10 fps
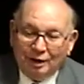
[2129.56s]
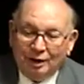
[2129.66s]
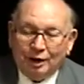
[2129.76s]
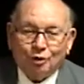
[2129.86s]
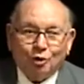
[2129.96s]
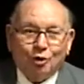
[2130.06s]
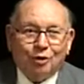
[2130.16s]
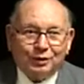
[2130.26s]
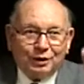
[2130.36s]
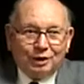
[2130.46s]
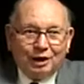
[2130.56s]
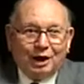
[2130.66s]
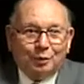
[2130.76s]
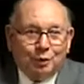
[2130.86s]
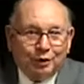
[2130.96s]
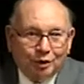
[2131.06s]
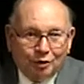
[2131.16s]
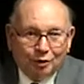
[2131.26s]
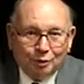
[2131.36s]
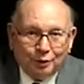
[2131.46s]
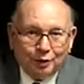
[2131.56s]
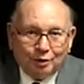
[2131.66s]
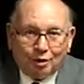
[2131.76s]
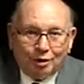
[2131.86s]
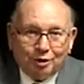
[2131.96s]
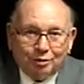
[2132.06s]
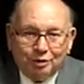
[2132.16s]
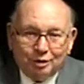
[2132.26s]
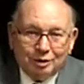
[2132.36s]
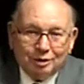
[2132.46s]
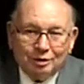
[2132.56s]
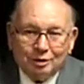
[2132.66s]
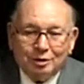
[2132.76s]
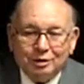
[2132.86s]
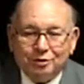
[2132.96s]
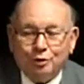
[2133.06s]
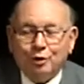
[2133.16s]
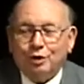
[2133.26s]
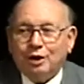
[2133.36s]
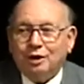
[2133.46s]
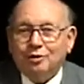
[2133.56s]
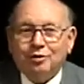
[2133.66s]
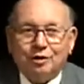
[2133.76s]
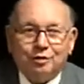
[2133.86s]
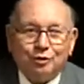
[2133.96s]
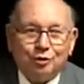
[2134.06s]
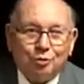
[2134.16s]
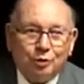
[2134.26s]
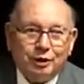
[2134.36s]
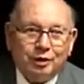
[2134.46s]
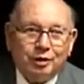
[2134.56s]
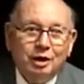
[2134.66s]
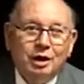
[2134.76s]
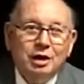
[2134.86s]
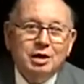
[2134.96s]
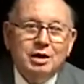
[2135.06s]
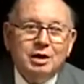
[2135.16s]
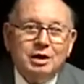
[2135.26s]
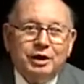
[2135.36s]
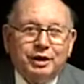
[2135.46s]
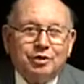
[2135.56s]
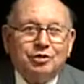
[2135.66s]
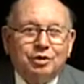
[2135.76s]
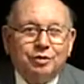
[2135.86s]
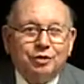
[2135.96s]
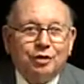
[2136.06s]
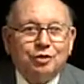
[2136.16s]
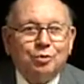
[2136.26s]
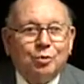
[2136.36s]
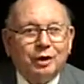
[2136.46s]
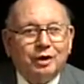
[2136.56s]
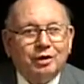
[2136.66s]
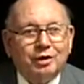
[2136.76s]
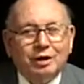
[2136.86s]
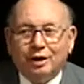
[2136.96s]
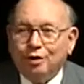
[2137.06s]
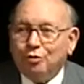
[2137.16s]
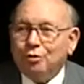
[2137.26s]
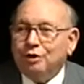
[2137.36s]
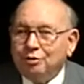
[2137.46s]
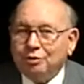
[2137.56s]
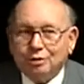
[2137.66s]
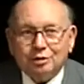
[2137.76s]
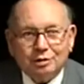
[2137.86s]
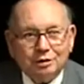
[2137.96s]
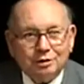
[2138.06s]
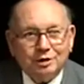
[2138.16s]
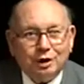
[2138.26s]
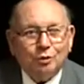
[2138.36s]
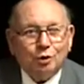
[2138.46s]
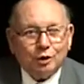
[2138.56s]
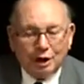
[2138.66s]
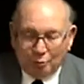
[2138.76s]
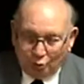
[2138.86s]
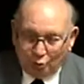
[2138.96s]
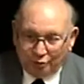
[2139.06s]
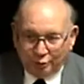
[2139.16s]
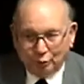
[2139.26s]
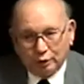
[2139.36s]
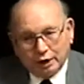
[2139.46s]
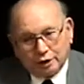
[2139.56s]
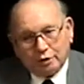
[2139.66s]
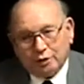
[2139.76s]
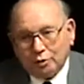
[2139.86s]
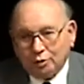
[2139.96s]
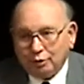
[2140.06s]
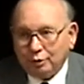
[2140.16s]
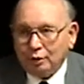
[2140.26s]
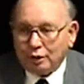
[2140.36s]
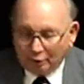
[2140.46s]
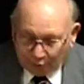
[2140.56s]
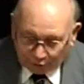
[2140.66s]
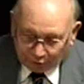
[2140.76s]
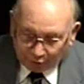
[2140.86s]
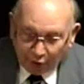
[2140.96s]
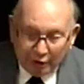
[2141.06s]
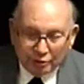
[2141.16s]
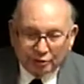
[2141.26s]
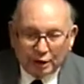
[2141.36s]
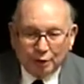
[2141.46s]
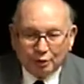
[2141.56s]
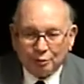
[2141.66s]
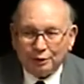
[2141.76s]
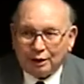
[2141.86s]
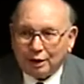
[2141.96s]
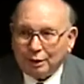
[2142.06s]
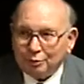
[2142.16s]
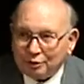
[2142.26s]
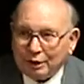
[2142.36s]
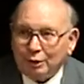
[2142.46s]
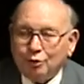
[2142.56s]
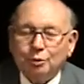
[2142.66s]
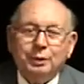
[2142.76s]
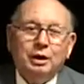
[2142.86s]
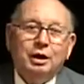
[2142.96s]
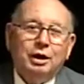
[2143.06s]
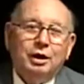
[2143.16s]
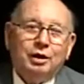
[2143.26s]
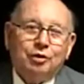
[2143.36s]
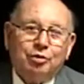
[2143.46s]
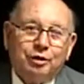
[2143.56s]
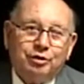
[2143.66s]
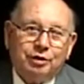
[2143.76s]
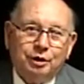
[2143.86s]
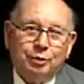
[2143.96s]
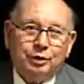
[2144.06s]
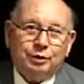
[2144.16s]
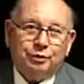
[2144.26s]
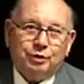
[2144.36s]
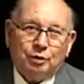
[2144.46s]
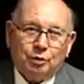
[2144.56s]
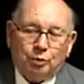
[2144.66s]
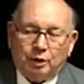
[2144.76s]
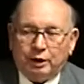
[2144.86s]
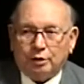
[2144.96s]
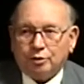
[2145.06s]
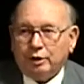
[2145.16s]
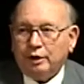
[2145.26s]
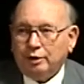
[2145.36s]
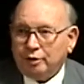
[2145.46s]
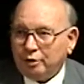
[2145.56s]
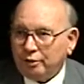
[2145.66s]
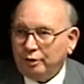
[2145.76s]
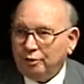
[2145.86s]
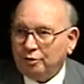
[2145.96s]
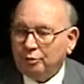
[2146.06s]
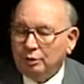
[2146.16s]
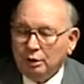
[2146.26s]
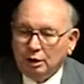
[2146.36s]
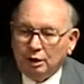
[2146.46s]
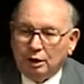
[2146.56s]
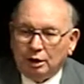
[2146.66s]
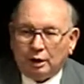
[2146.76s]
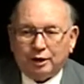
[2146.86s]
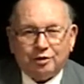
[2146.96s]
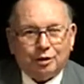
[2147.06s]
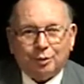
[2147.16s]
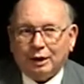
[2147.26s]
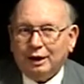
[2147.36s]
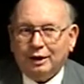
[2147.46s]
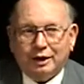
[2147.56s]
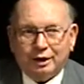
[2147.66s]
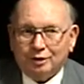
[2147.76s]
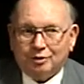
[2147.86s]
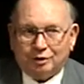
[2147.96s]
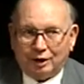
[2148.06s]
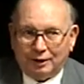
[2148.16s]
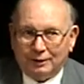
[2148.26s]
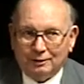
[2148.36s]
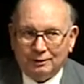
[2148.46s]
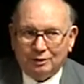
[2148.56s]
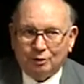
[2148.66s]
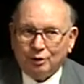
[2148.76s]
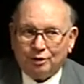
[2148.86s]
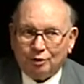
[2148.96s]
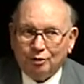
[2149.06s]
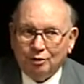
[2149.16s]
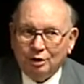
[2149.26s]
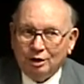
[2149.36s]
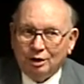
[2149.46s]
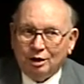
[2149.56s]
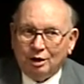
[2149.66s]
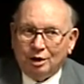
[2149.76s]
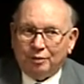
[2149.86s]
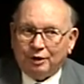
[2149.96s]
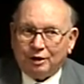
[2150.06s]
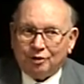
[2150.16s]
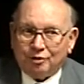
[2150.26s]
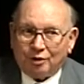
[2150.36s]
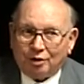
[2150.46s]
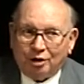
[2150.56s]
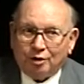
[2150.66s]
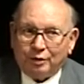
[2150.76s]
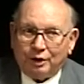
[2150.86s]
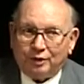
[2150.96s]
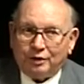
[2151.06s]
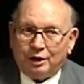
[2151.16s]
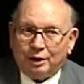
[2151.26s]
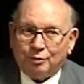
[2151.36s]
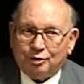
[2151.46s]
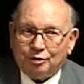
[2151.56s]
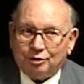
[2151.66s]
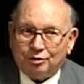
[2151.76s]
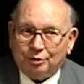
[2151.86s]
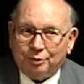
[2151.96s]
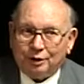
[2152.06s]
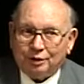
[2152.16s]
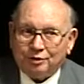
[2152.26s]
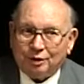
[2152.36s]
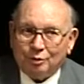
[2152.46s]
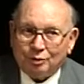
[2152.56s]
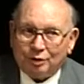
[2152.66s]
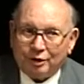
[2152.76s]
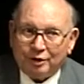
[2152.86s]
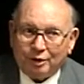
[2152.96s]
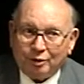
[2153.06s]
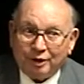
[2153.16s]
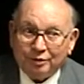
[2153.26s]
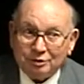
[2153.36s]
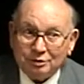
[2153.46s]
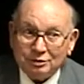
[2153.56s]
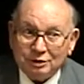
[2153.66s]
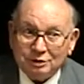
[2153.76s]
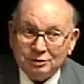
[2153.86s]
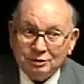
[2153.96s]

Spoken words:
And it's over the top we go, and we crawl a few yards to the first wire. He gets to the first wire, and he freezes. He will not move. He will not turn over. He says, "Stay with me, Tom, stay with me." And so I stayed with him for a little while, trying to encourage him. I said, "But I can't stay with you because they already think I'm a sissy because I won't carry a rifle, you know.